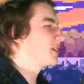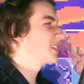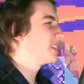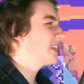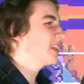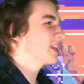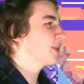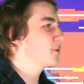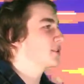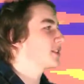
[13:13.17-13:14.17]
is the
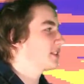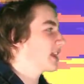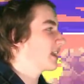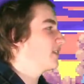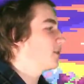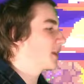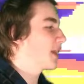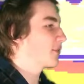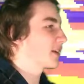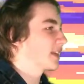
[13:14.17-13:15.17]
closest second you could
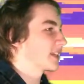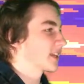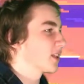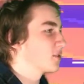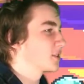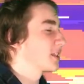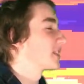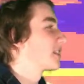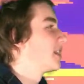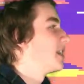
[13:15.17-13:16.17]
ever get to
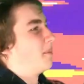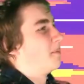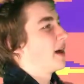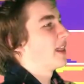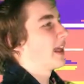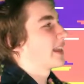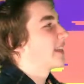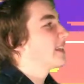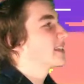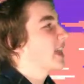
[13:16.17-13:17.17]
closest. But like,
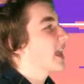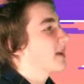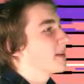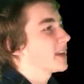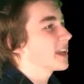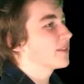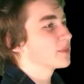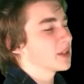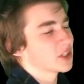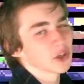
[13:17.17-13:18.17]
this game, it
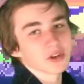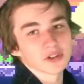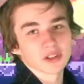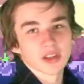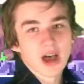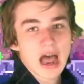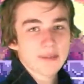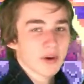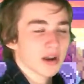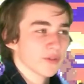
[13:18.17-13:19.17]
gives me chills.
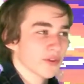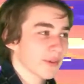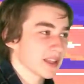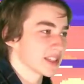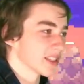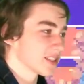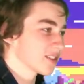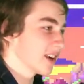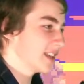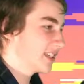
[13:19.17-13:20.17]
I bought it for my
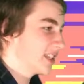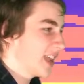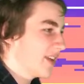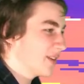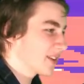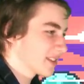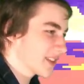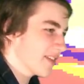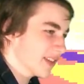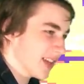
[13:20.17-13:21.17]
sister and she gave it a
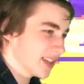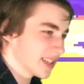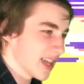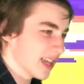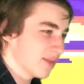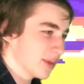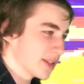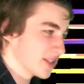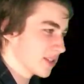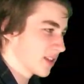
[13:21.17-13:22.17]
7 out of 10,
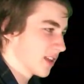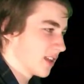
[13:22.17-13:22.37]
which,